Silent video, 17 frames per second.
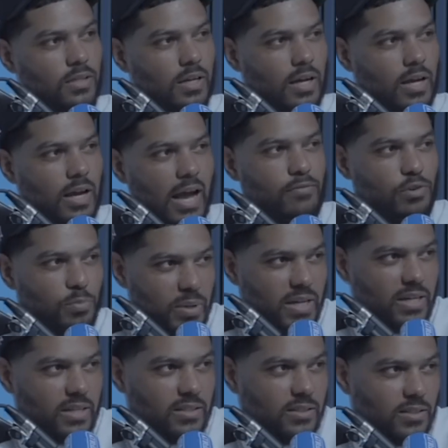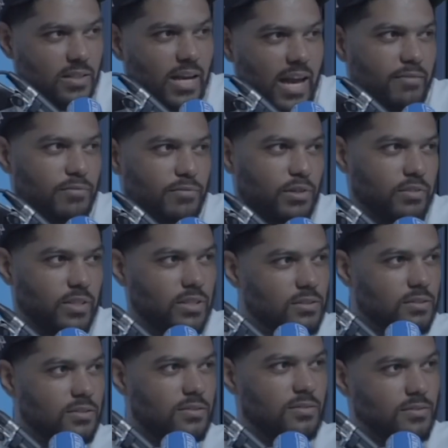have you paid your half of the rent?
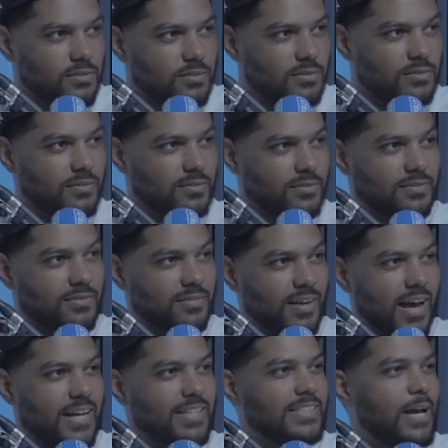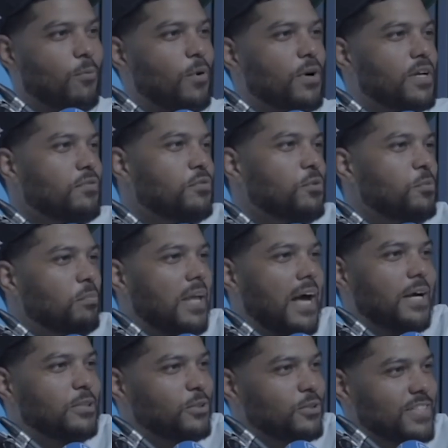How does that work if you
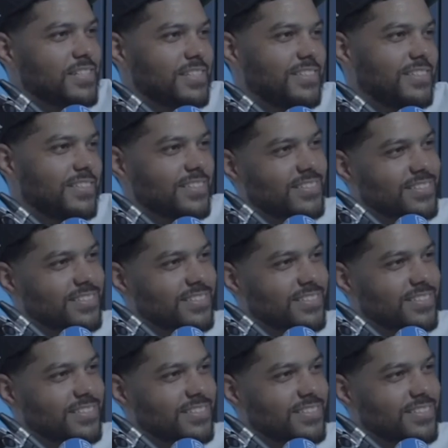blocked on shit?